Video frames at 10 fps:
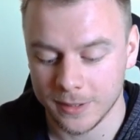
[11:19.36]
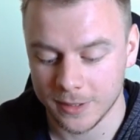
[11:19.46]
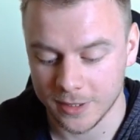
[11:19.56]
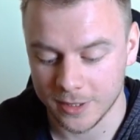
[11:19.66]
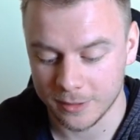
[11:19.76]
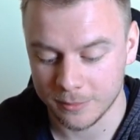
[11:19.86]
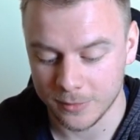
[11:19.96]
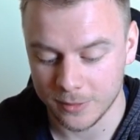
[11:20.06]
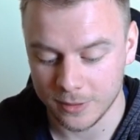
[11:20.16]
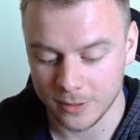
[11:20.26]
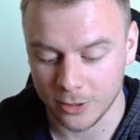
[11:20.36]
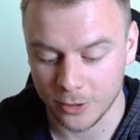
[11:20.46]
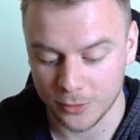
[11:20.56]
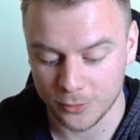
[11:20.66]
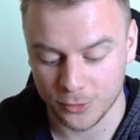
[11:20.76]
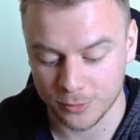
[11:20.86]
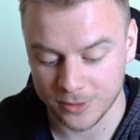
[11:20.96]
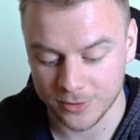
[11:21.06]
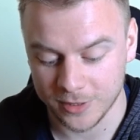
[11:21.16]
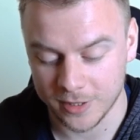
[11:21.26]
Um, I like the
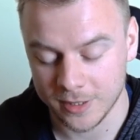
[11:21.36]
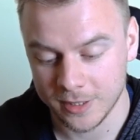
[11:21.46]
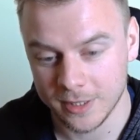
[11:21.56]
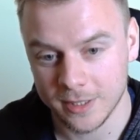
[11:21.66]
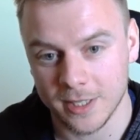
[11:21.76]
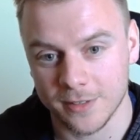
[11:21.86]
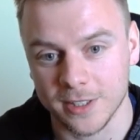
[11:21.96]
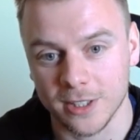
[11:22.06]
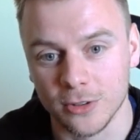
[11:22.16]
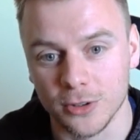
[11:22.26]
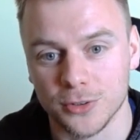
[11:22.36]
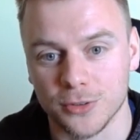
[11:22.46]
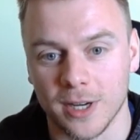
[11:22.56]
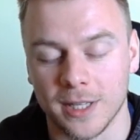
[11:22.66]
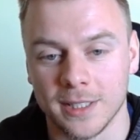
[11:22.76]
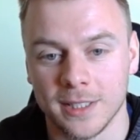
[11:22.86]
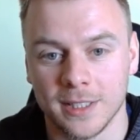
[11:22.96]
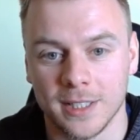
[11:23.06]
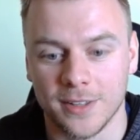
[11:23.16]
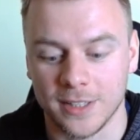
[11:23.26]
Thrustmaster. I think it looks great.
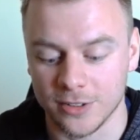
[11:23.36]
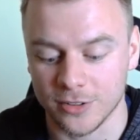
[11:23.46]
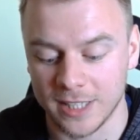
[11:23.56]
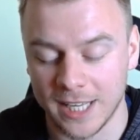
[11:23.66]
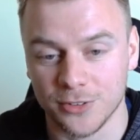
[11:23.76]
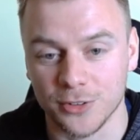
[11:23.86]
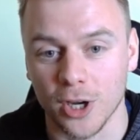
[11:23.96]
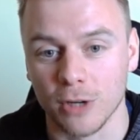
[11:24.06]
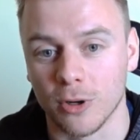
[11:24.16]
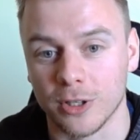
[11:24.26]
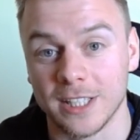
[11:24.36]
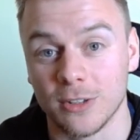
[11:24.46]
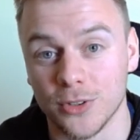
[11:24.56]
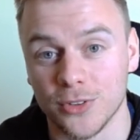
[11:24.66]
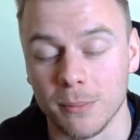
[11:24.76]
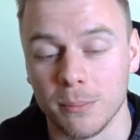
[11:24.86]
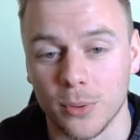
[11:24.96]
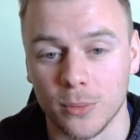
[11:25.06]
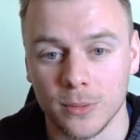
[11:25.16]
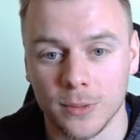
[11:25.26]
I think there's less to go wrong and it looks
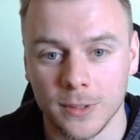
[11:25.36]
simple.